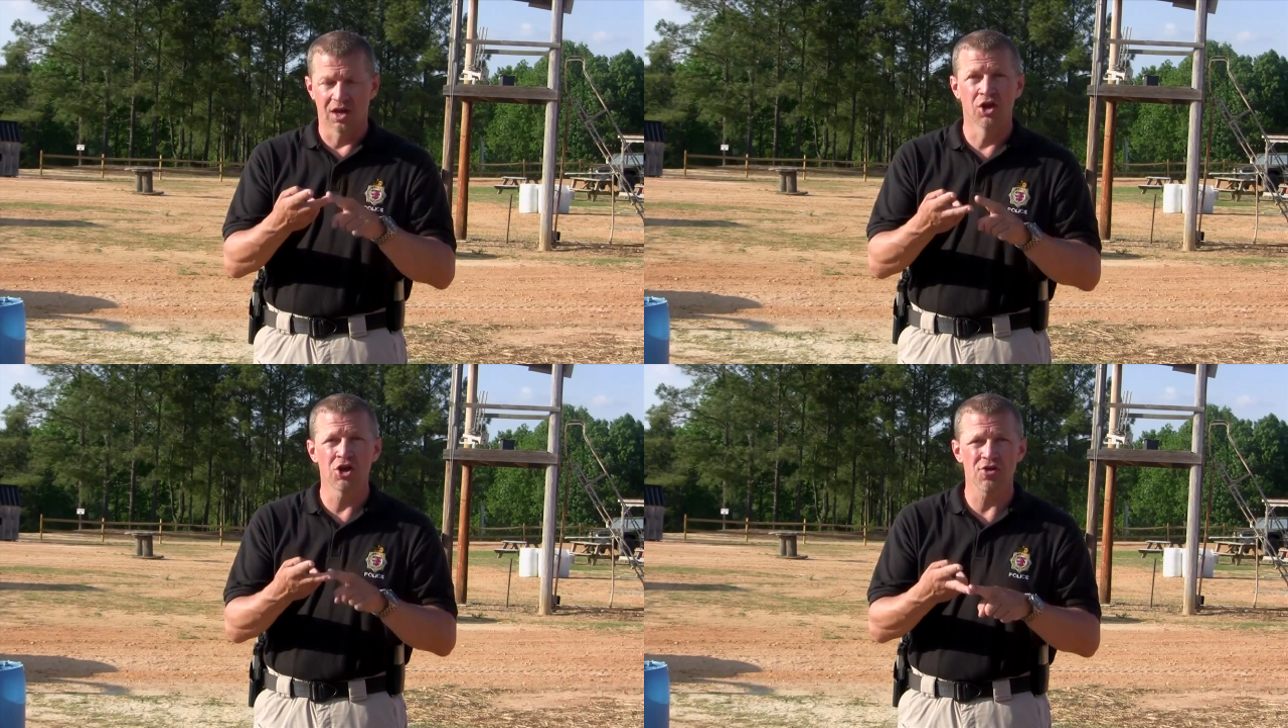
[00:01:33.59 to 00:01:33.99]

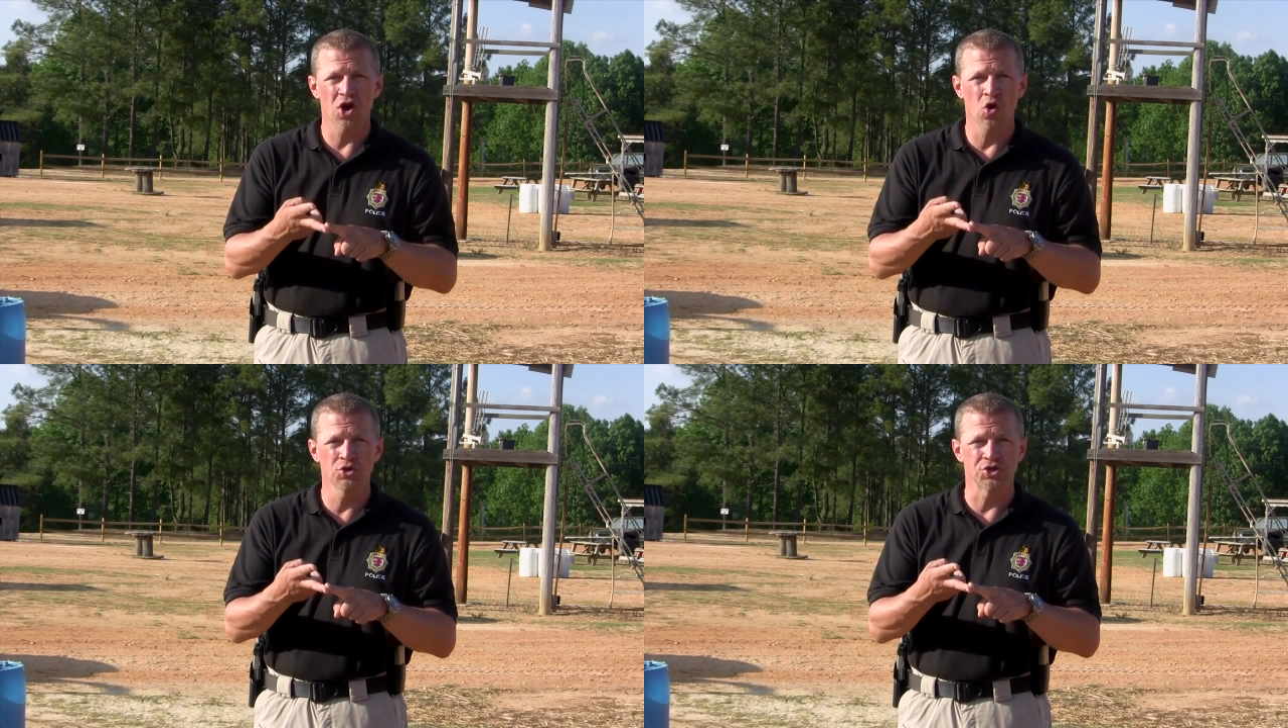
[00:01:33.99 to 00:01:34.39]
Clear the
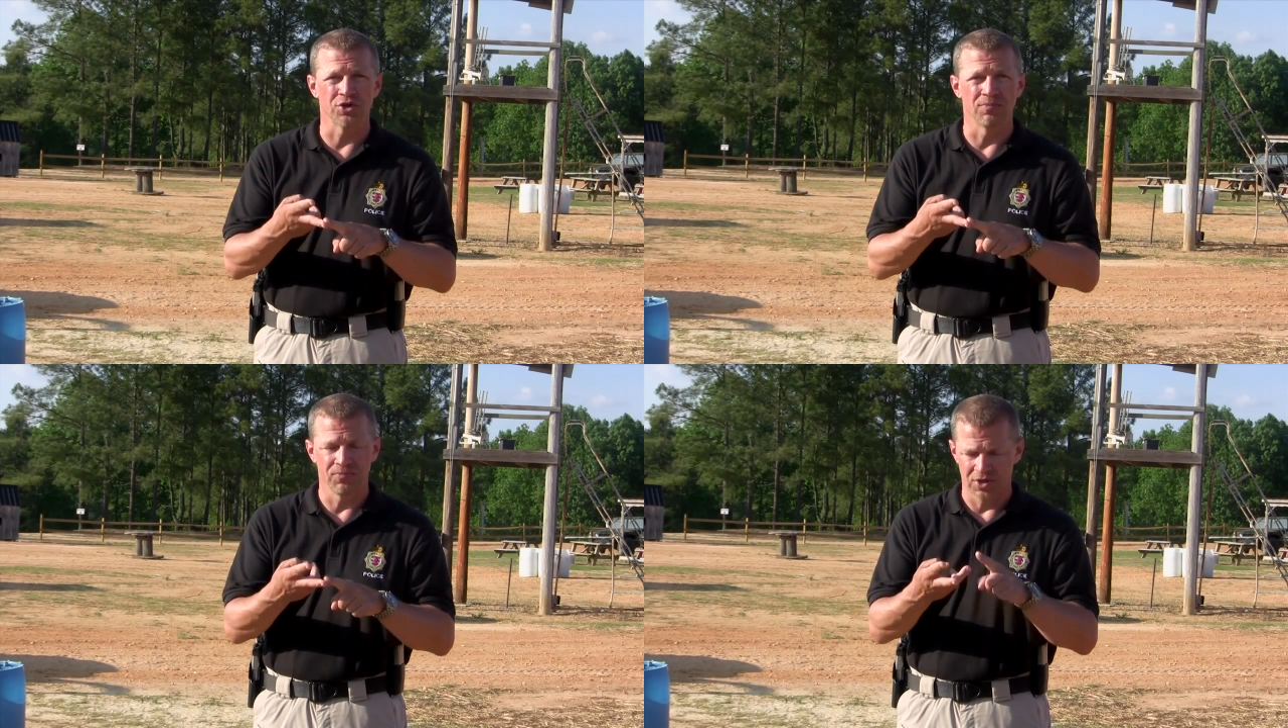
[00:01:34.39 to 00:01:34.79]

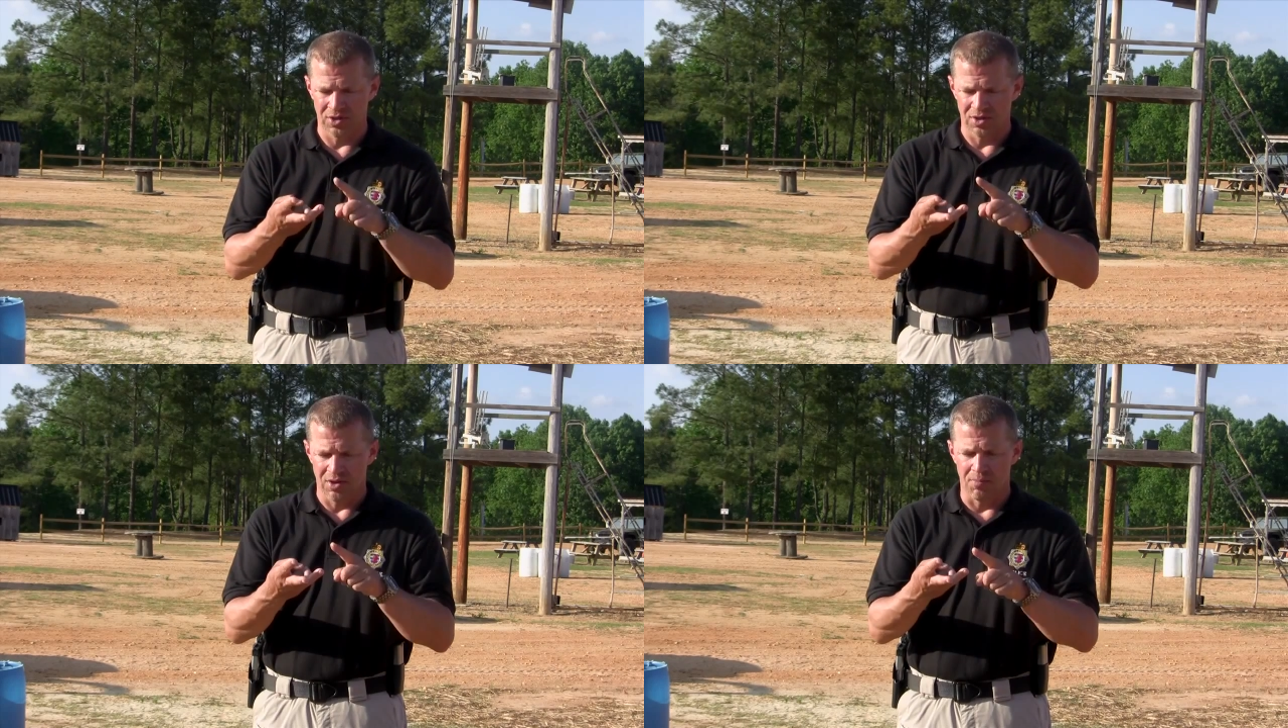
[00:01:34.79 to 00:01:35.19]
holster.
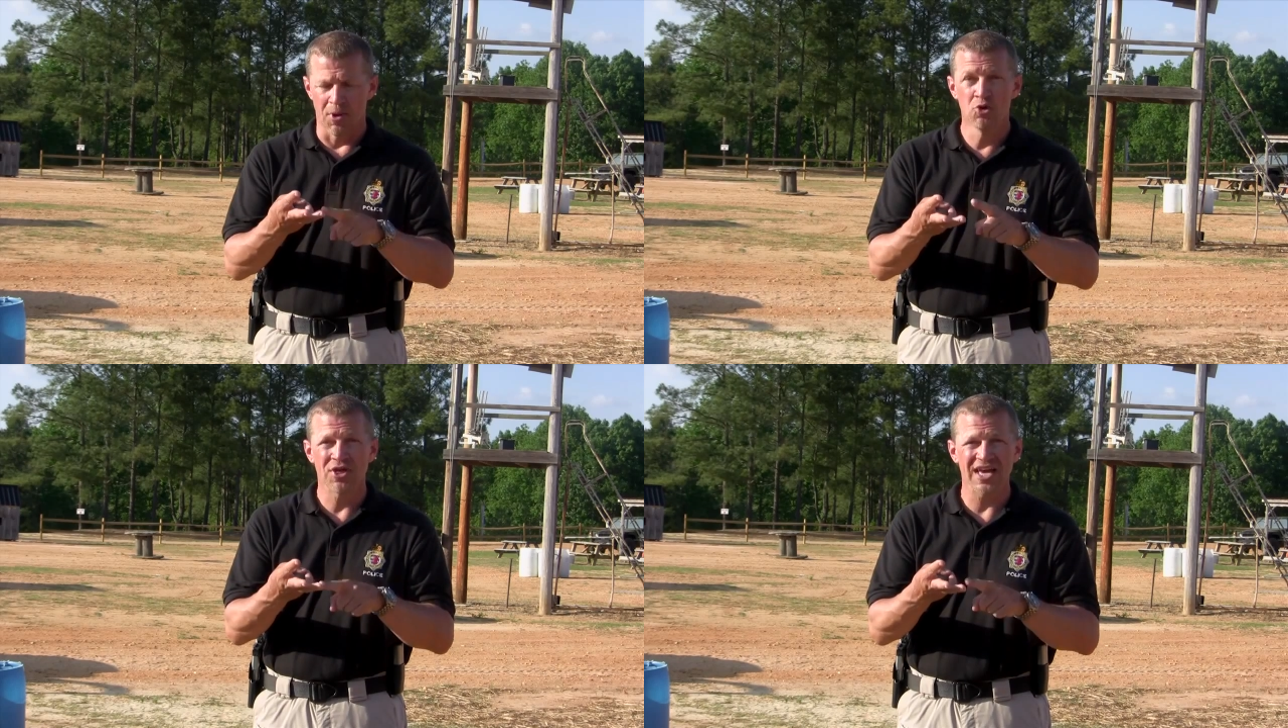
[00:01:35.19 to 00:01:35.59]

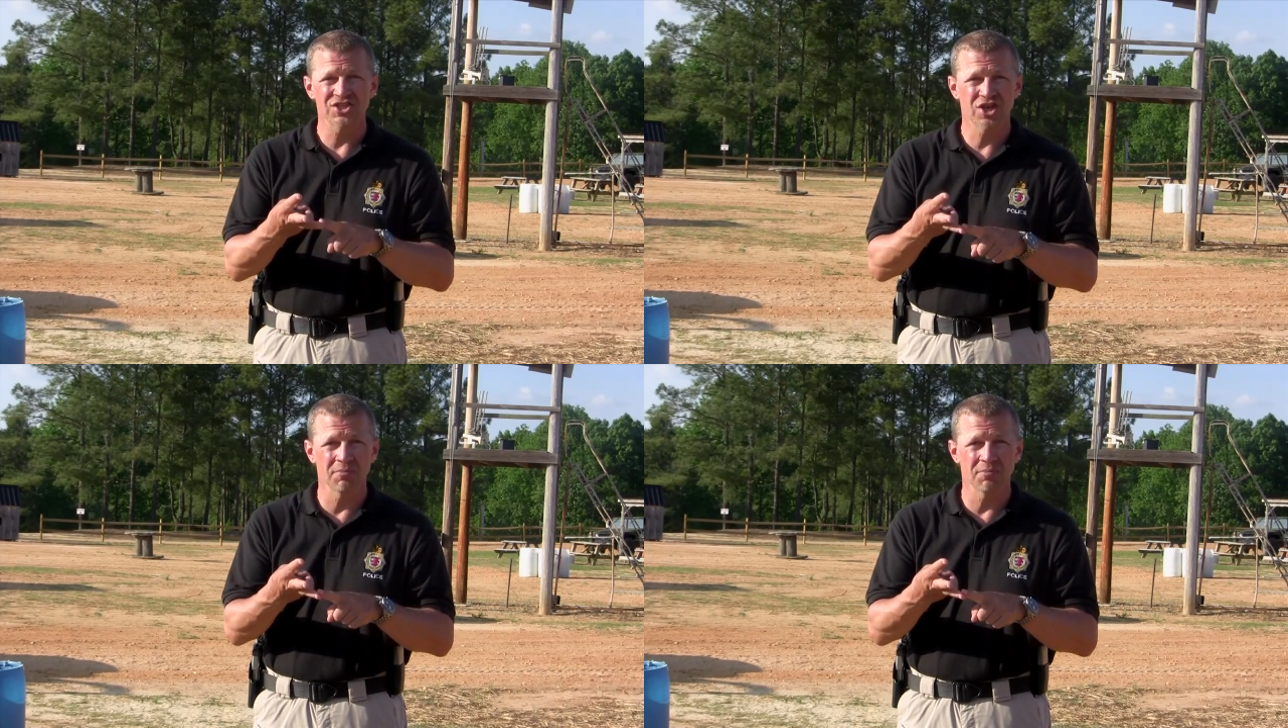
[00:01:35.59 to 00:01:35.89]
Both hands